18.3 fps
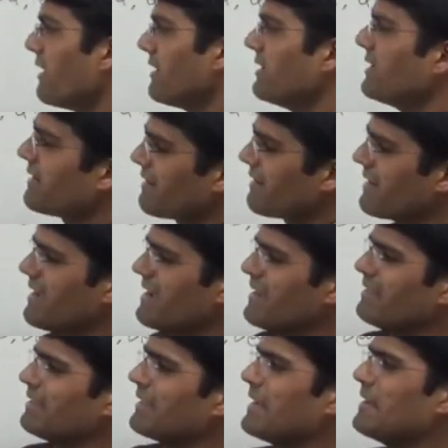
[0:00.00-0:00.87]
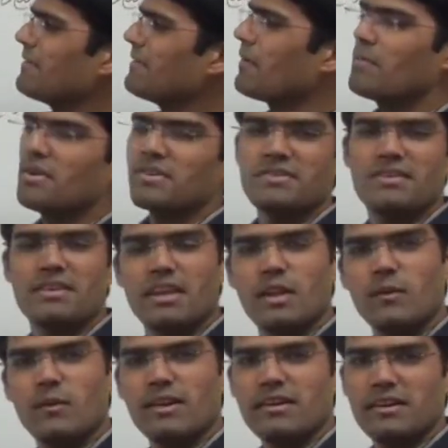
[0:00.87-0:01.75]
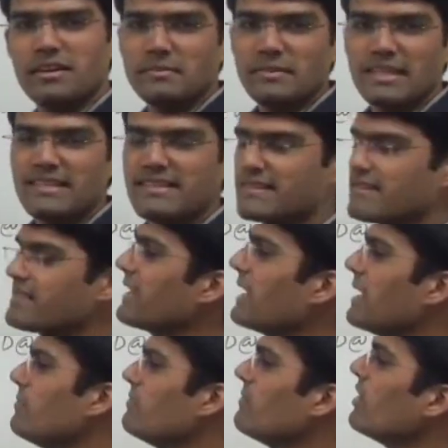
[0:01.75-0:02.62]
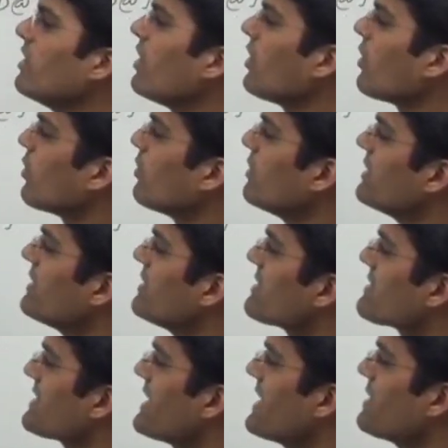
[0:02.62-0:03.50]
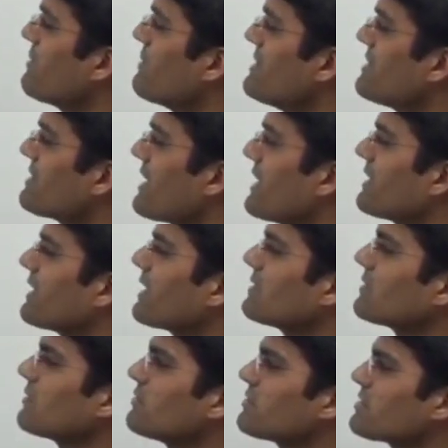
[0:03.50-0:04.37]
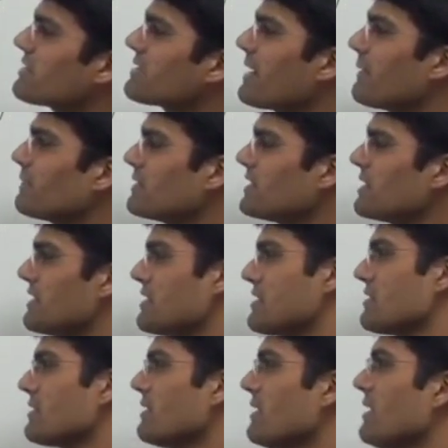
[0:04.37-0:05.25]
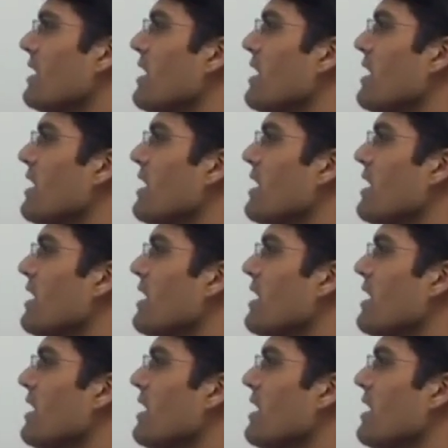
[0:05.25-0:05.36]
Here again the information given remains same, only the statements and conclusions have changed.